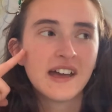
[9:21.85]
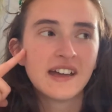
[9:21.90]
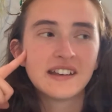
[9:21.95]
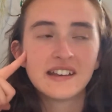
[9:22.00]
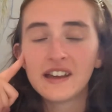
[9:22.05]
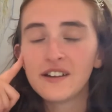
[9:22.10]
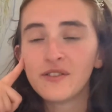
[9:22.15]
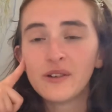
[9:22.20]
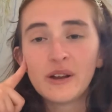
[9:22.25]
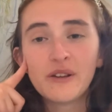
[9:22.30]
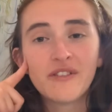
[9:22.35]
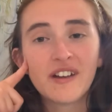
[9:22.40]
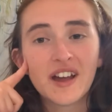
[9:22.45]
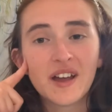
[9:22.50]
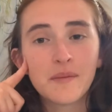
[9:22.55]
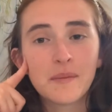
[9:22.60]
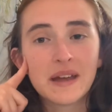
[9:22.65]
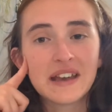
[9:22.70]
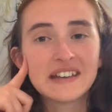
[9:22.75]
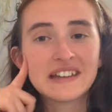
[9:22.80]
Definitely
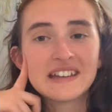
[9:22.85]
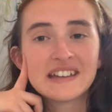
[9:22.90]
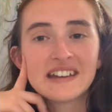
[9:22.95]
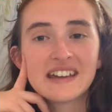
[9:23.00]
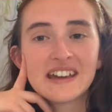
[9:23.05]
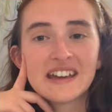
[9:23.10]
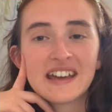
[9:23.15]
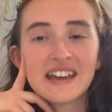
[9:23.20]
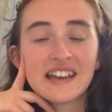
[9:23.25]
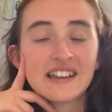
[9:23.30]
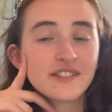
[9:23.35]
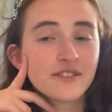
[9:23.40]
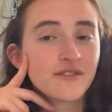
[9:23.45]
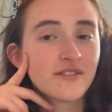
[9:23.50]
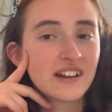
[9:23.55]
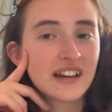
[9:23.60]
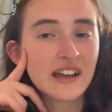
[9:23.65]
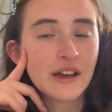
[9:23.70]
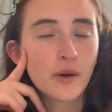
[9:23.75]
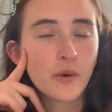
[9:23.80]
recommended it. It's a
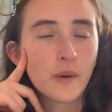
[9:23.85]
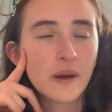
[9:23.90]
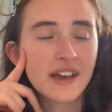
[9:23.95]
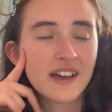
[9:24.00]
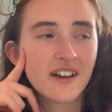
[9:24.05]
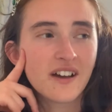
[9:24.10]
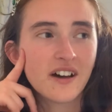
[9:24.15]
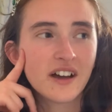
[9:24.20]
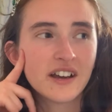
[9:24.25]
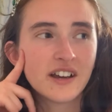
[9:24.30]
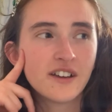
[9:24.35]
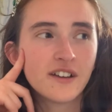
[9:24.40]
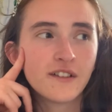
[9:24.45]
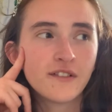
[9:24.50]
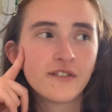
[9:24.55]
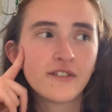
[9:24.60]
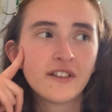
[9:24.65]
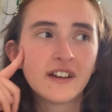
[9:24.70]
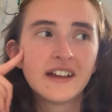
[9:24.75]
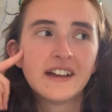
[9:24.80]
really quick kind
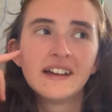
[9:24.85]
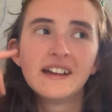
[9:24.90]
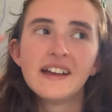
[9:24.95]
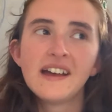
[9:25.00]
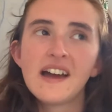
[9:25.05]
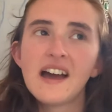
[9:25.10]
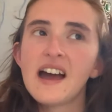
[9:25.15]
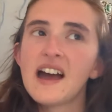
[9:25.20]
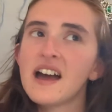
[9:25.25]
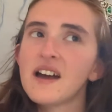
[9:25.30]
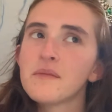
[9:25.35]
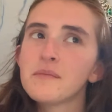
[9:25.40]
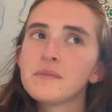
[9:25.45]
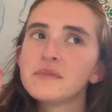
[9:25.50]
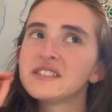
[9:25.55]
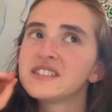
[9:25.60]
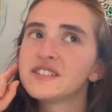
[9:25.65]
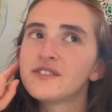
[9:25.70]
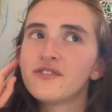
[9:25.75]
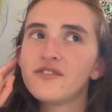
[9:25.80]
of
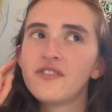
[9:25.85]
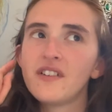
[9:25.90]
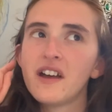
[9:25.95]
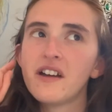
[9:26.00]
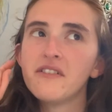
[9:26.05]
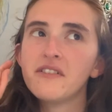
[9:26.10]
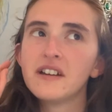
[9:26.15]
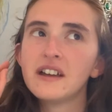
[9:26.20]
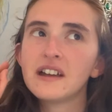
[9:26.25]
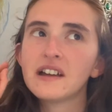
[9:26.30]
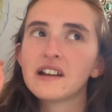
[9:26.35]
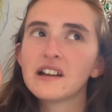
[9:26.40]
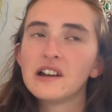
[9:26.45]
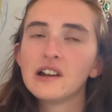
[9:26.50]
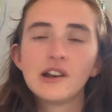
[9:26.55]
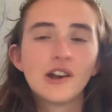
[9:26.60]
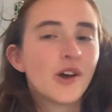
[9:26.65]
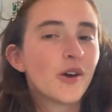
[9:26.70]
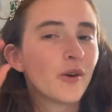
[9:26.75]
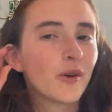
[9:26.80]
atmospheric,
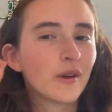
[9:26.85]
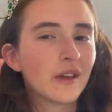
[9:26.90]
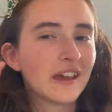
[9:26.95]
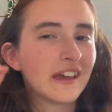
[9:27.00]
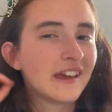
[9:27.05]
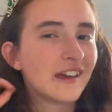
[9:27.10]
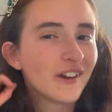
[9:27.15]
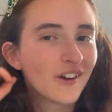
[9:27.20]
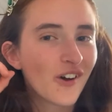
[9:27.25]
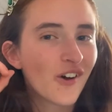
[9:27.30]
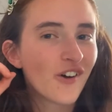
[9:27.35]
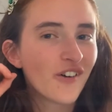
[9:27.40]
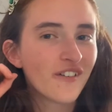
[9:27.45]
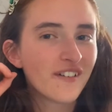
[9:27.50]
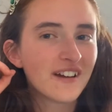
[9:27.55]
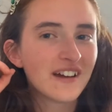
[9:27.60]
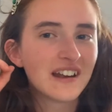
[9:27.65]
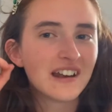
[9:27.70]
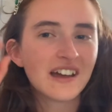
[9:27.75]
low-key horror.